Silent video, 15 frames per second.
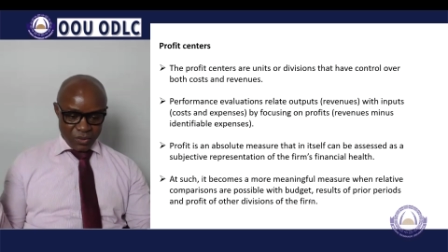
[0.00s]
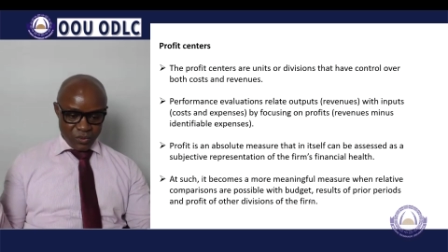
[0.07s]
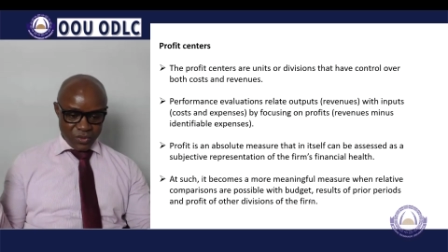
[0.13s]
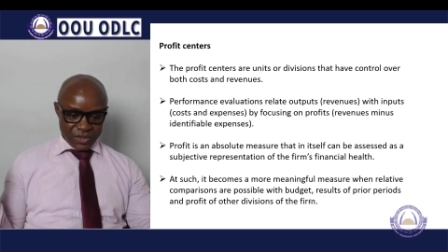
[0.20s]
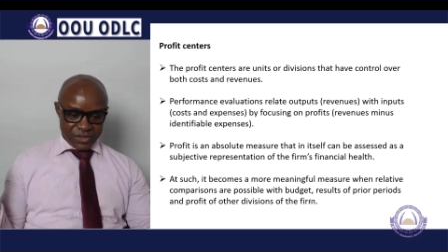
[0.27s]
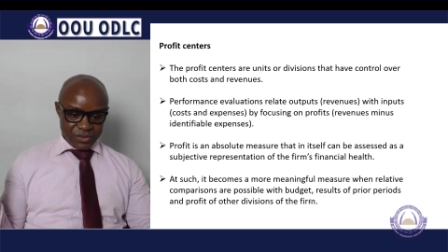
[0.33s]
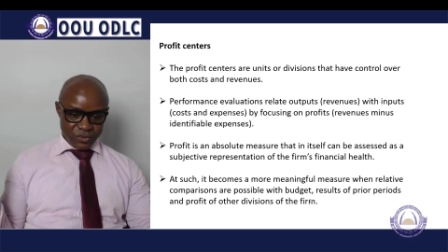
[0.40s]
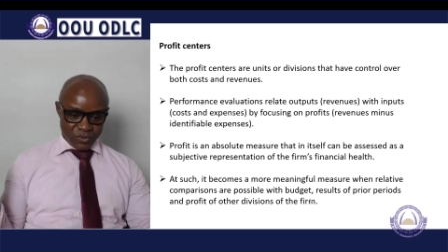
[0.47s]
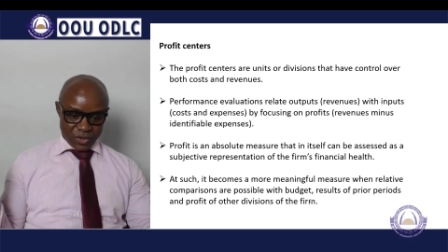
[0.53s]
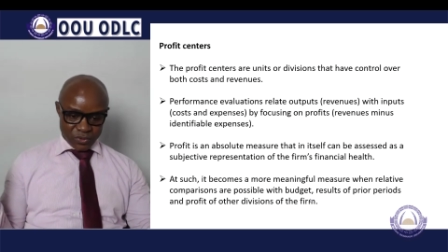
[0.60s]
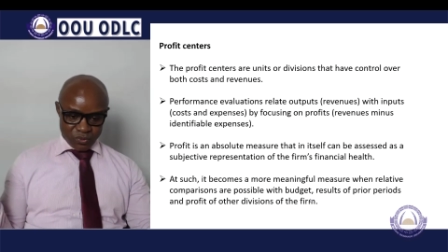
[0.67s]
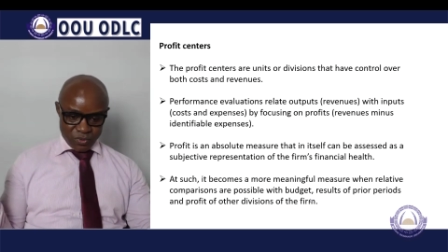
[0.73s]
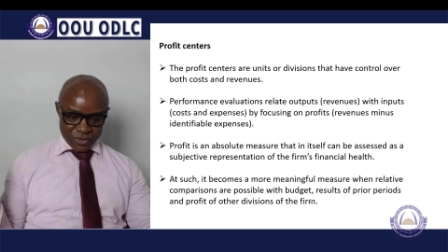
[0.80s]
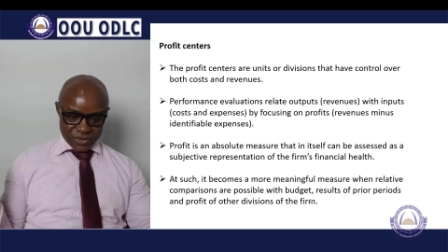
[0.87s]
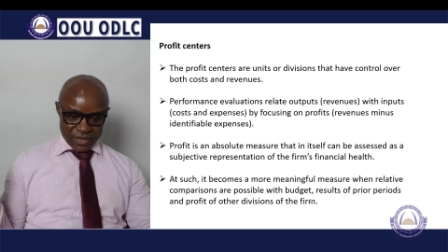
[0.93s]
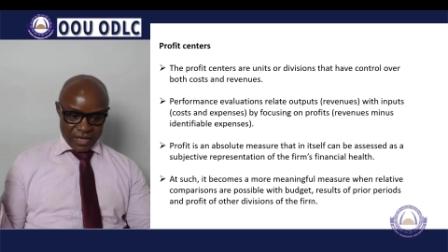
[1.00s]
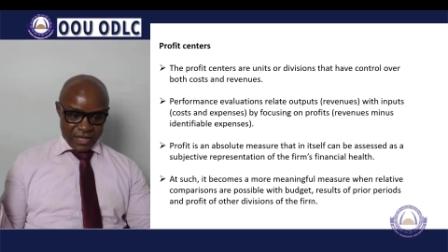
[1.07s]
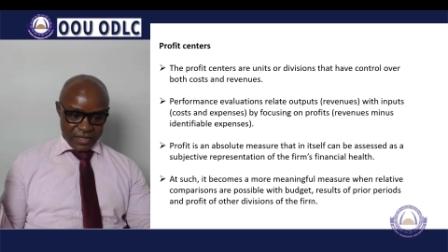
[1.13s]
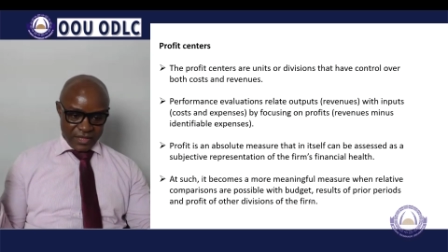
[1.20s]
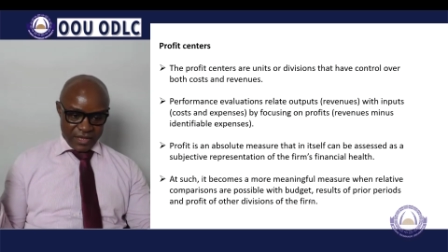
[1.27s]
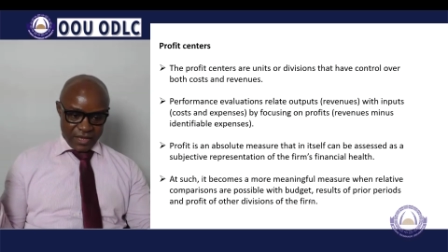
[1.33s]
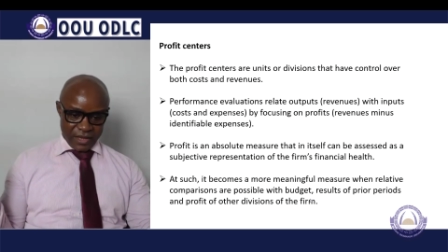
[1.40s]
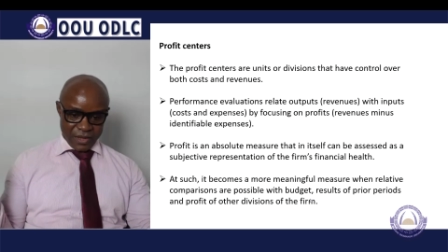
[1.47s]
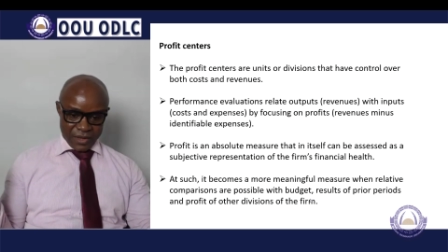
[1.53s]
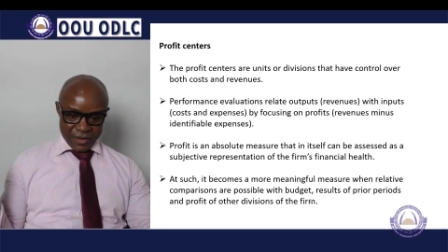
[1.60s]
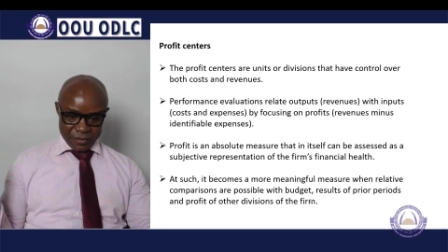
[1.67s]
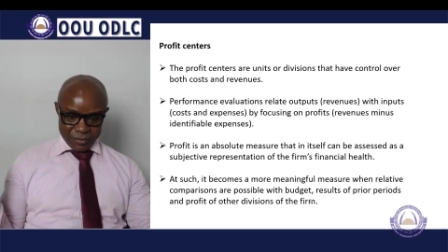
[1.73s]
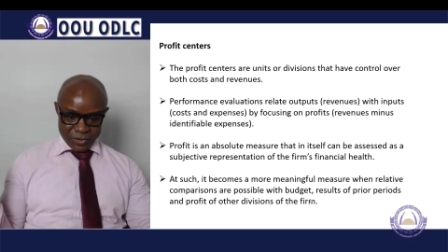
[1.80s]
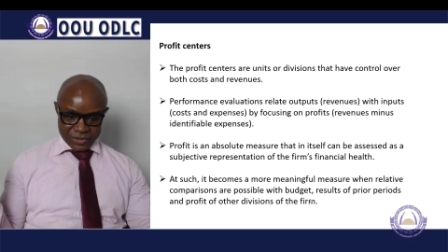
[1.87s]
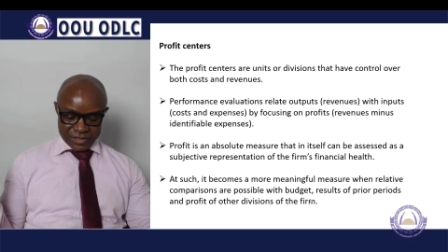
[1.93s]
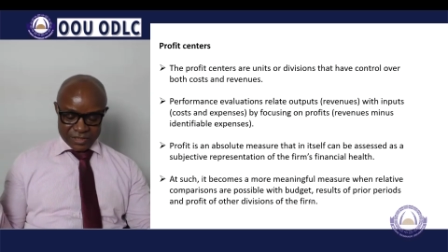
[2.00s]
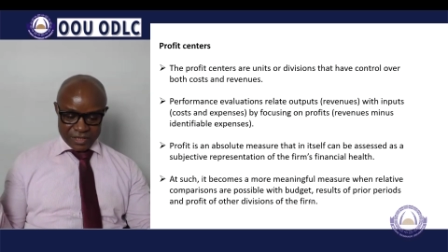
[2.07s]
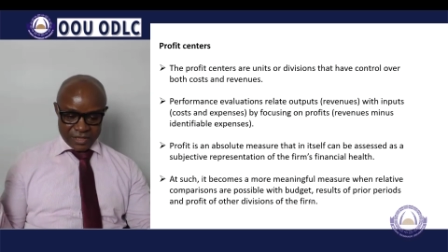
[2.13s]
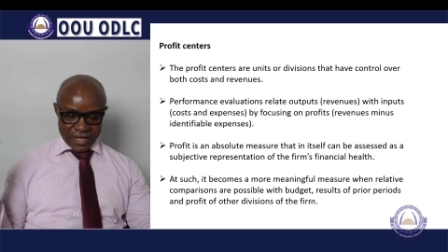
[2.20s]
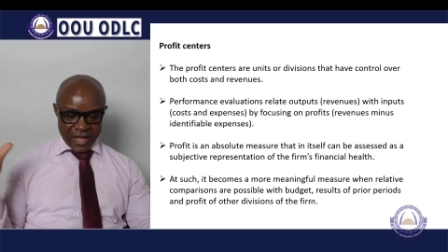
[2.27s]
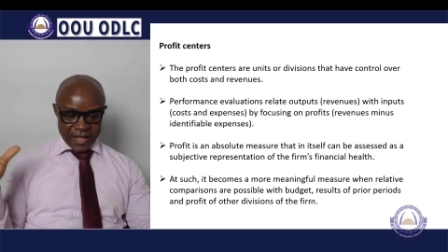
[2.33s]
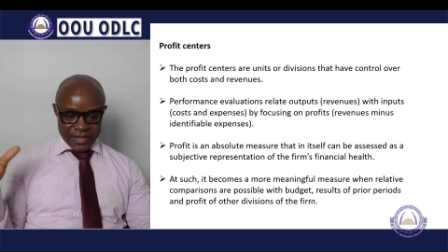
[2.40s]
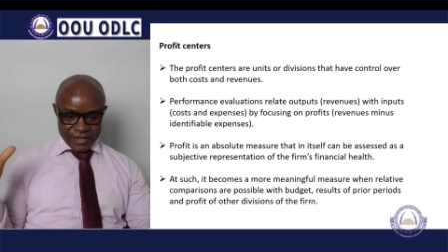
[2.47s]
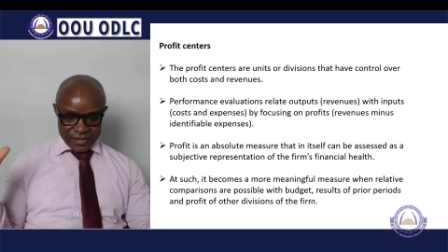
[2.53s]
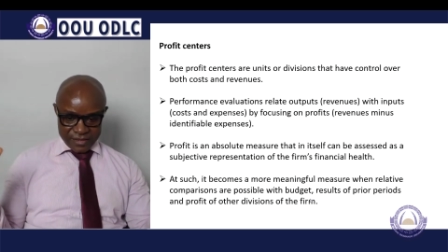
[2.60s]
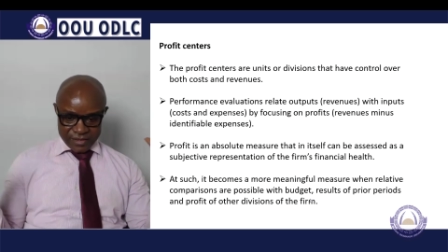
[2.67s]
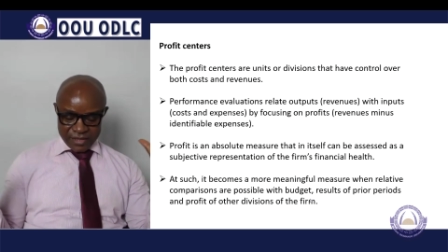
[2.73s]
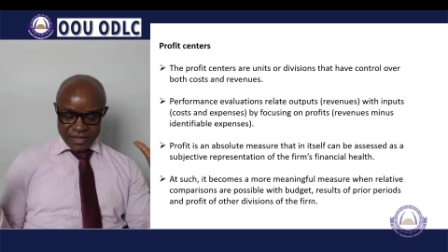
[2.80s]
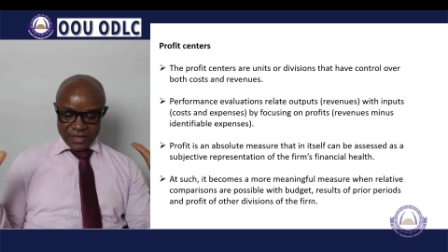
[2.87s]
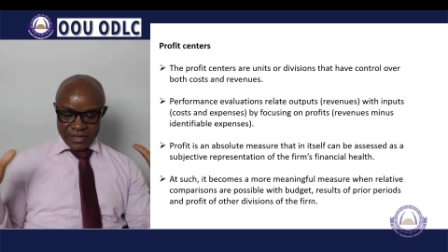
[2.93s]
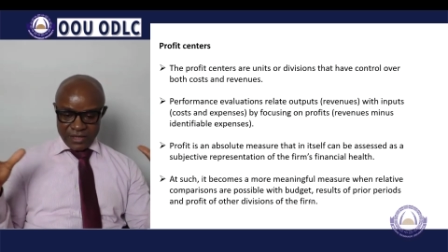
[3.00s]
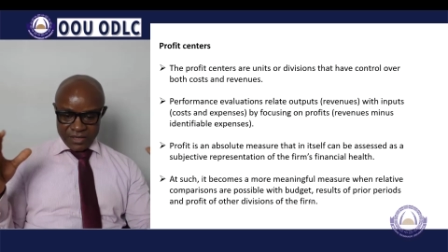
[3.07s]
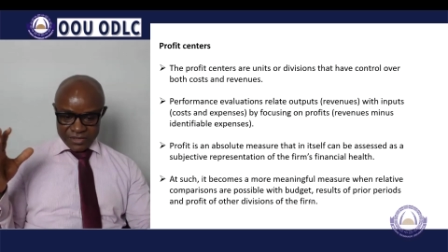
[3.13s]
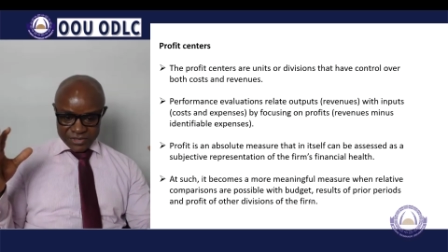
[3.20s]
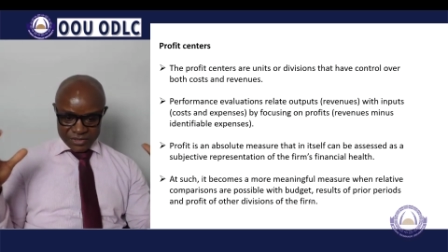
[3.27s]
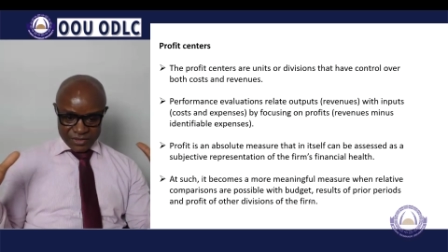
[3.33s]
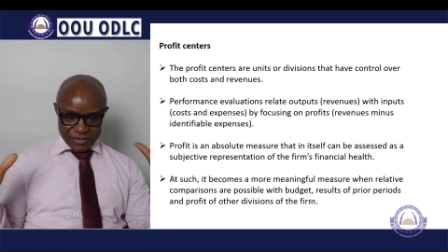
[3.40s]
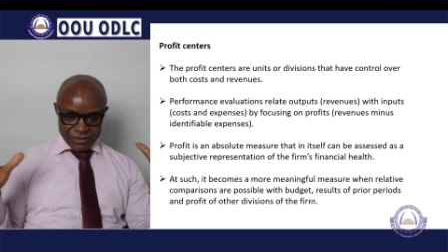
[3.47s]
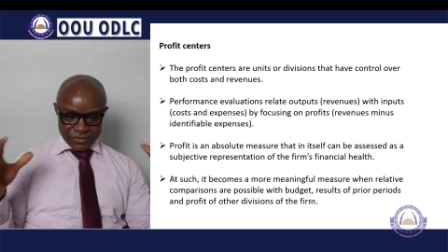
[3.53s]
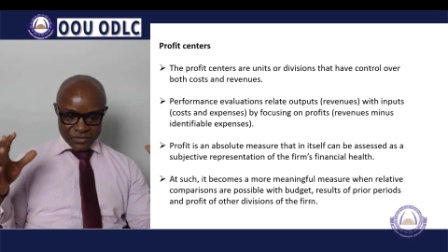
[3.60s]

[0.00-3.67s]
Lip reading: with what was earlier budgeted. And each